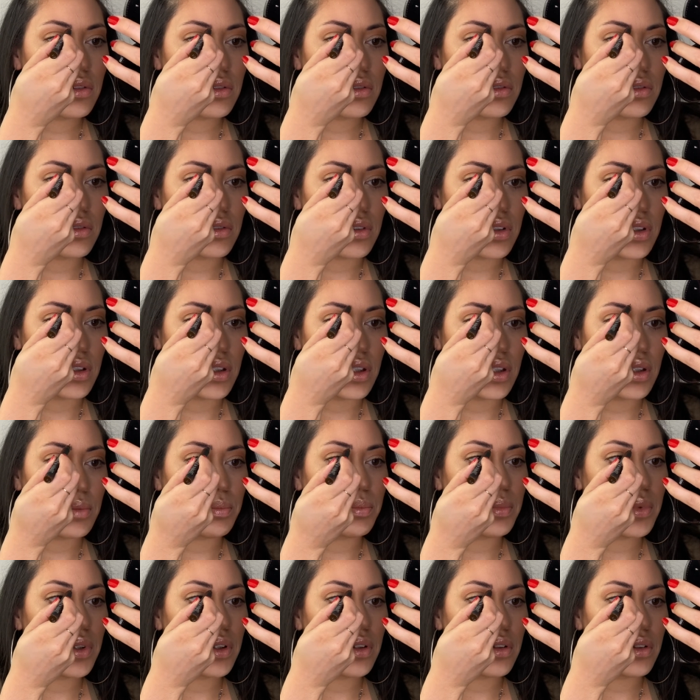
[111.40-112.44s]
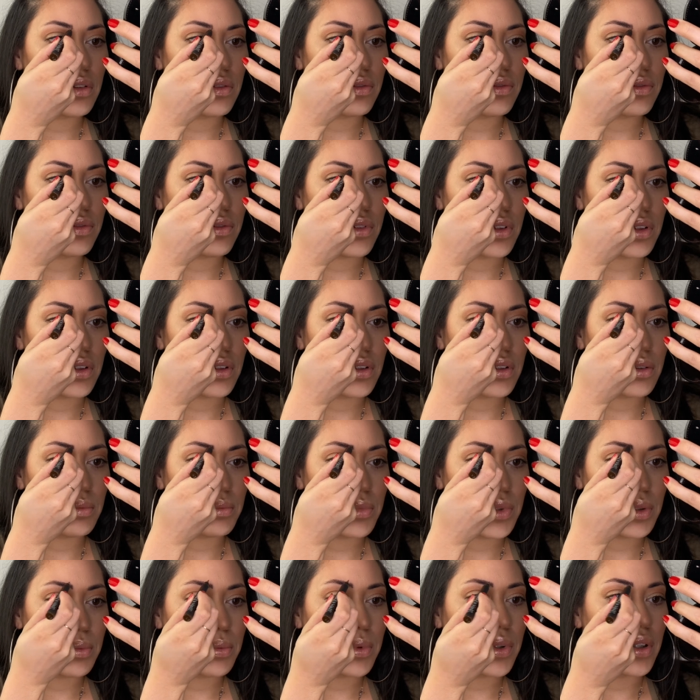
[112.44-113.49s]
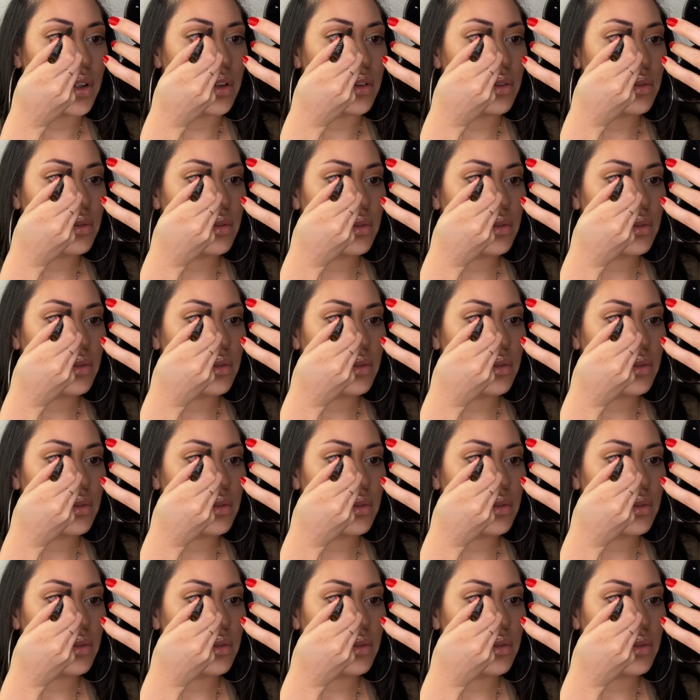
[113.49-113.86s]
going up in the front of my brow.